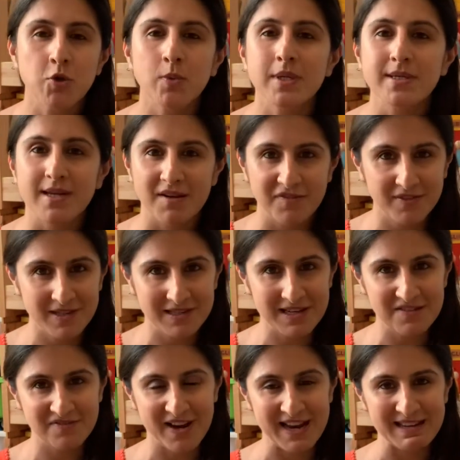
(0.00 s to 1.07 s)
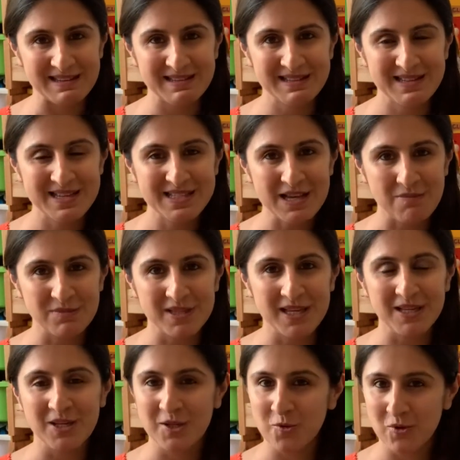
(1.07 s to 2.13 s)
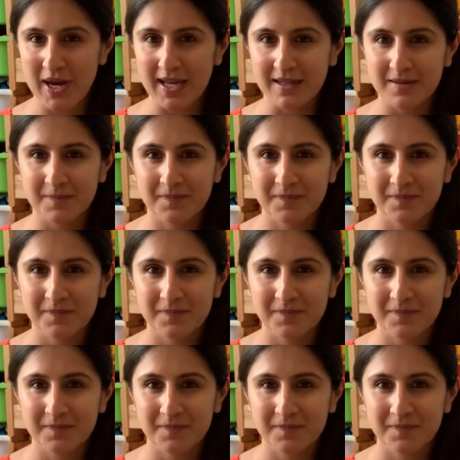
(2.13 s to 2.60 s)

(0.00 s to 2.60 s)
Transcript: You will definitely find something you like.